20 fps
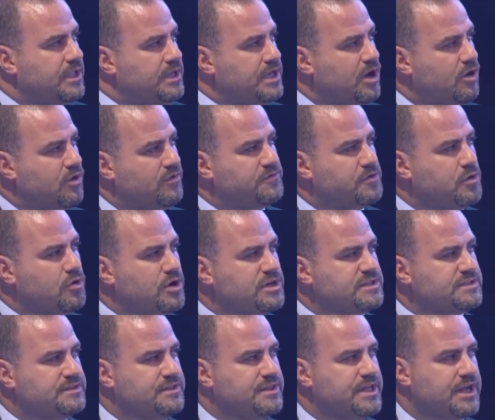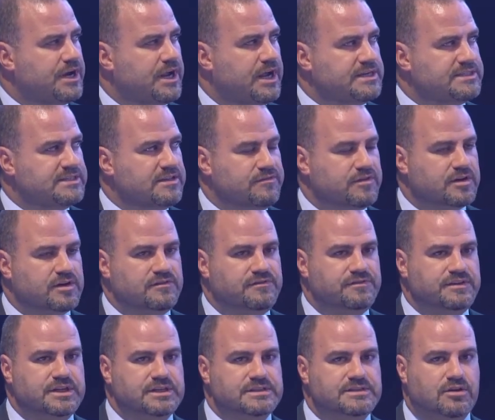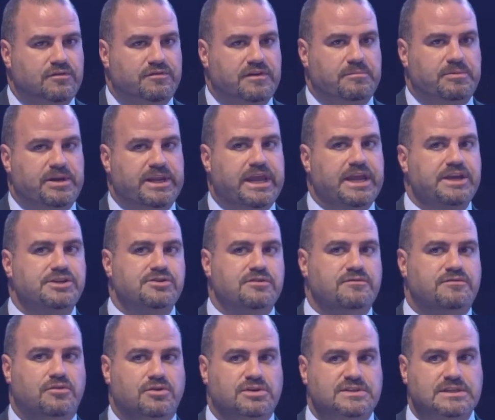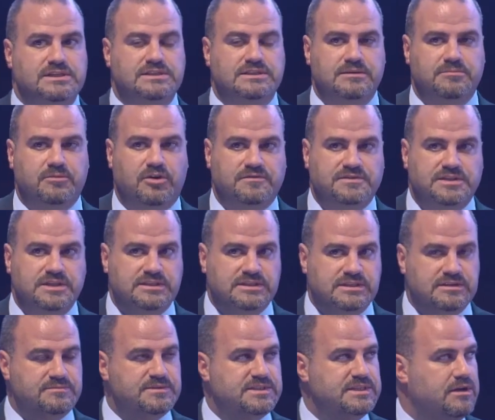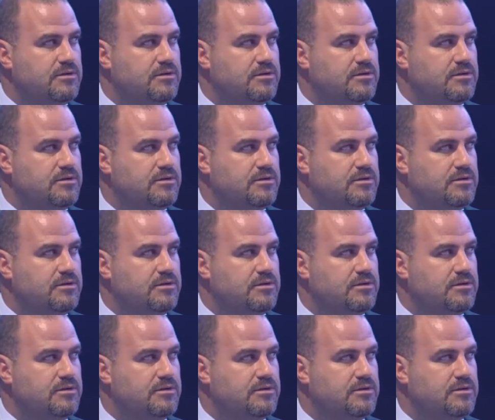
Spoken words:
Now, of course, there are several fields of application for system of systems.